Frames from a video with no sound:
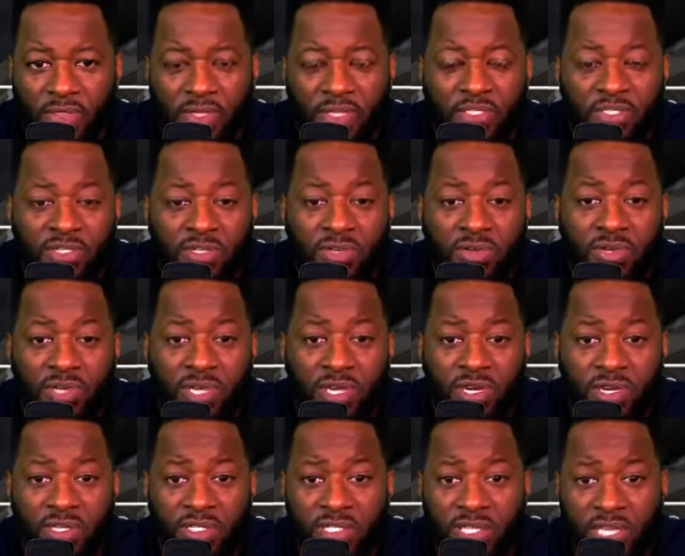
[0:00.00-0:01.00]
this New
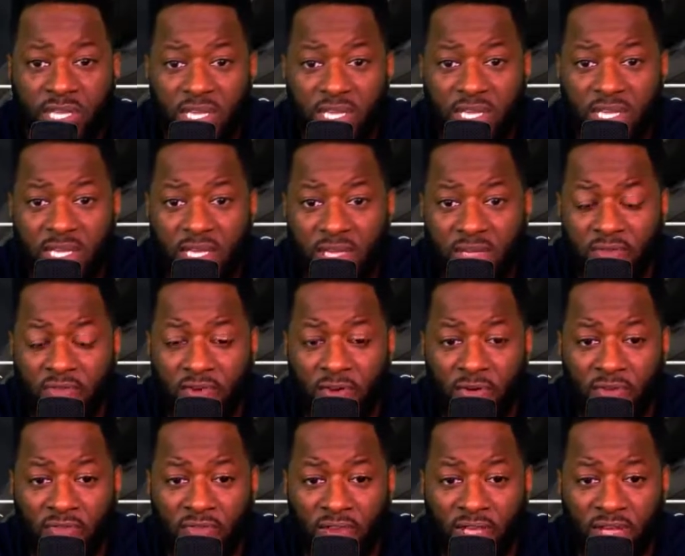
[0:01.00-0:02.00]
Year's Eve.
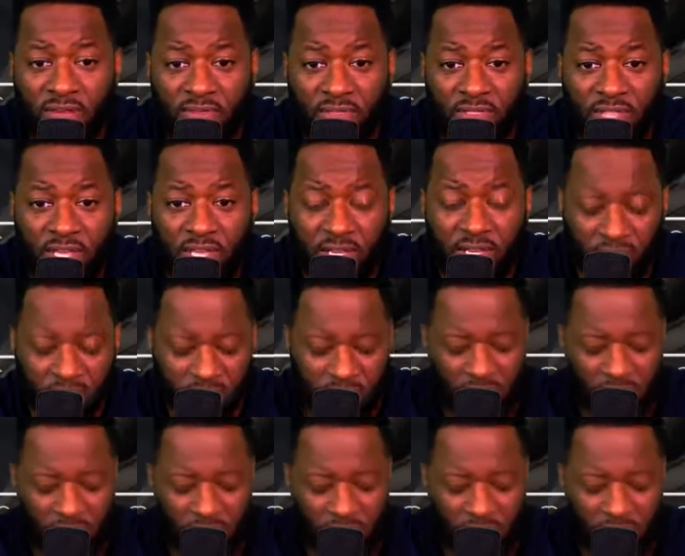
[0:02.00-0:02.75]
Hopefully, everything is